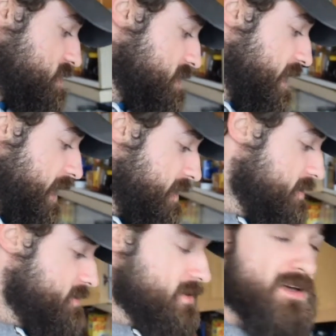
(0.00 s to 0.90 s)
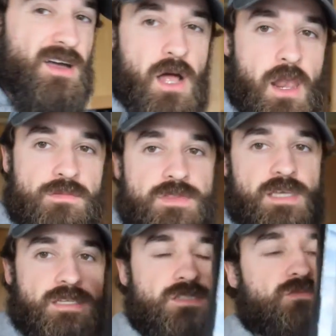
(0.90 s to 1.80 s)
today, I love
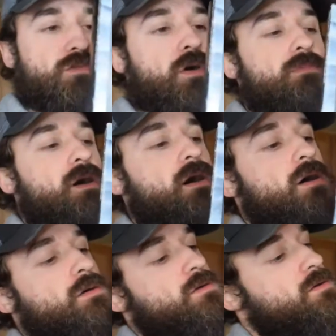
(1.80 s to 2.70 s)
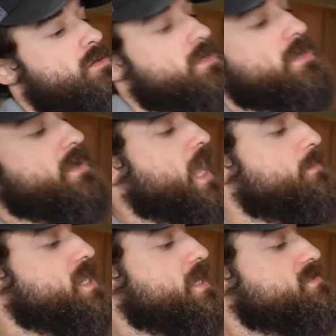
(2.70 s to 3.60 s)
these from
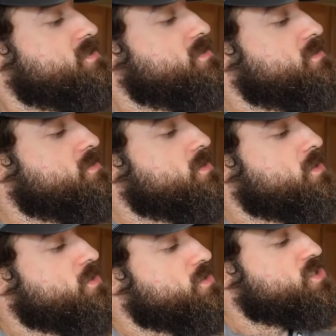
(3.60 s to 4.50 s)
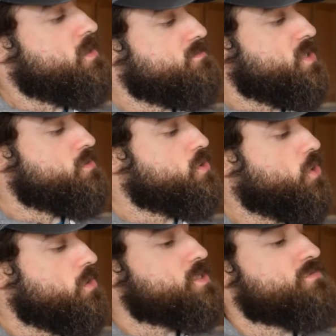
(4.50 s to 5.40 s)
M&S Jumbo
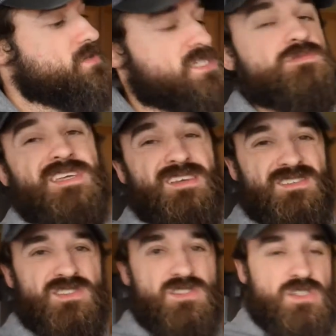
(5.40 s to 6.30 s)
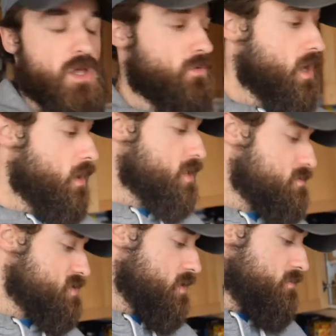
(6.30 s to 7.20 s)
Cod Fish Fingers. Do you know why I like
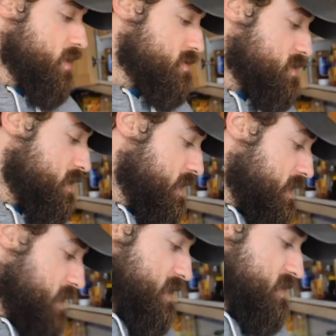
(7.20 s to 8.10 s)
them so much? It's